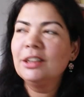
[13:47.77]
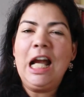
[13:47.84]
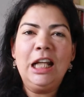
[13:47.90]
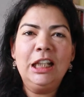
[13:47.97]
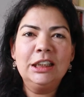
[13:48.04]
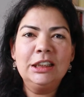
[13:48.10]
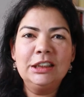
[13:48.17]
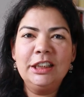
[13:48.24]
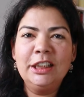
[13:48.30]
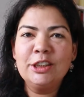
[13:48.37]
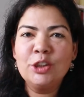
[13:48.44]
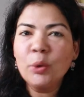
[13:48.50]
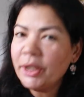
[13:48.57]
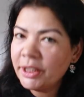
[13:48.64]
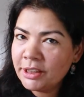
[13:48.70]
and it's
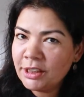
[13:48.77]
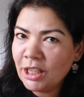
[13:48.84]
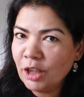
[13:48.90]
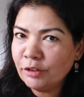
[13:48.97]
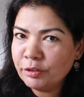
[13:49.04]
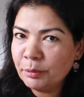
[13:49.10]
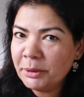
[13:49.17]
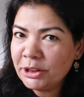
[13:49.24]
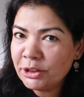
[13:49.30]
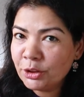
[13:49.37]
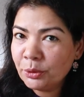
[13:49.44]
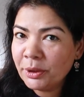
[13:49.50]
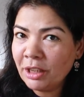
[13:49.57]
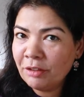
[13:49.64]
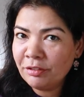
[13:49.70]
so easy now for me to
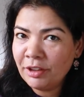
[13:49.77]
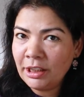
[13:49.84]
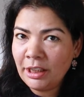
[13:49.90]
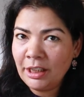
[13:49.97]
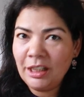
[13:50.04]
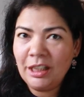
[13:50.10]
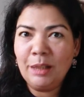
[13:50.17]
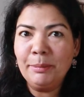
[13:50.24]
do it every day.